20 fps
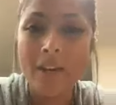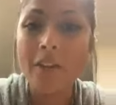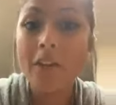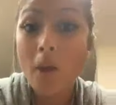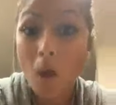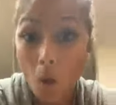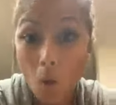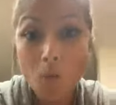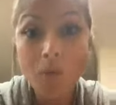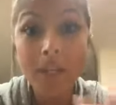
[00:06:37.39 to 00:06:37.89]

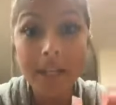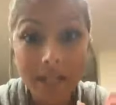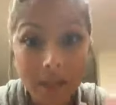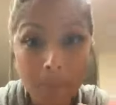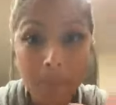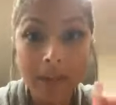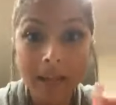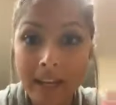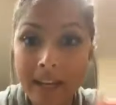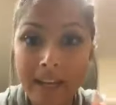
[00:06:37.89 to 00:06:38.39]
The only
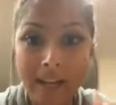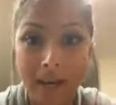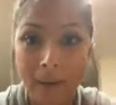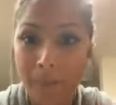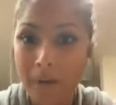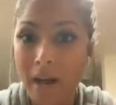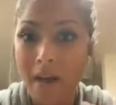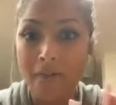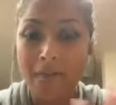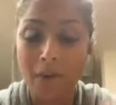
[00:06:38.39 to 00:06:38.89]
complaint I
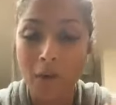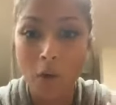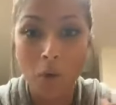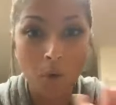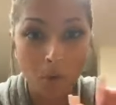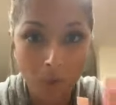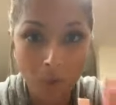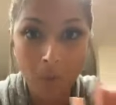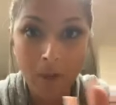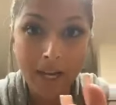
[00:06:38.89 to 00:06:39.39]
would have for the
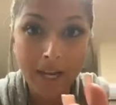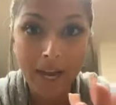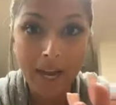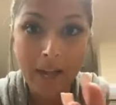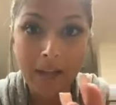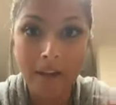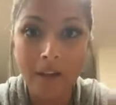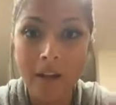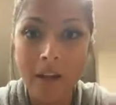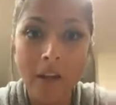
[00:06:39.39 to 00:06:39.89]
whole
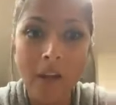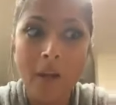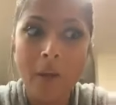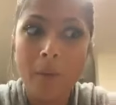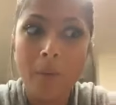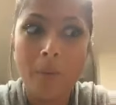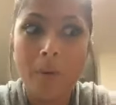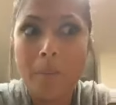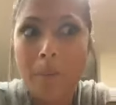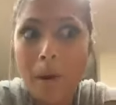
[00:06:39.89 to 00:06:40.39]
weekend
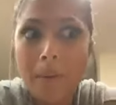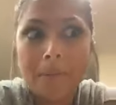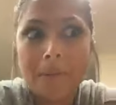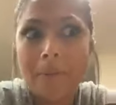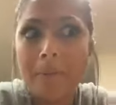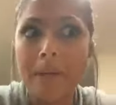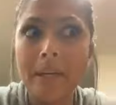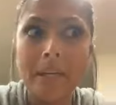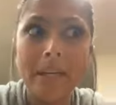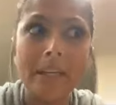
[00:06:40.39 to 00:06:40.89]
would
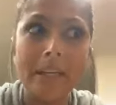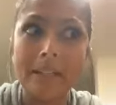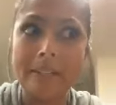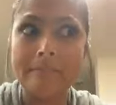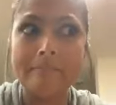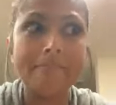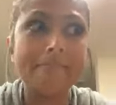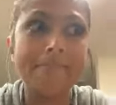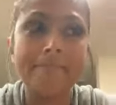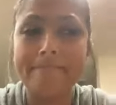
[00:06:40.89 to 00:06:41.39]
probably be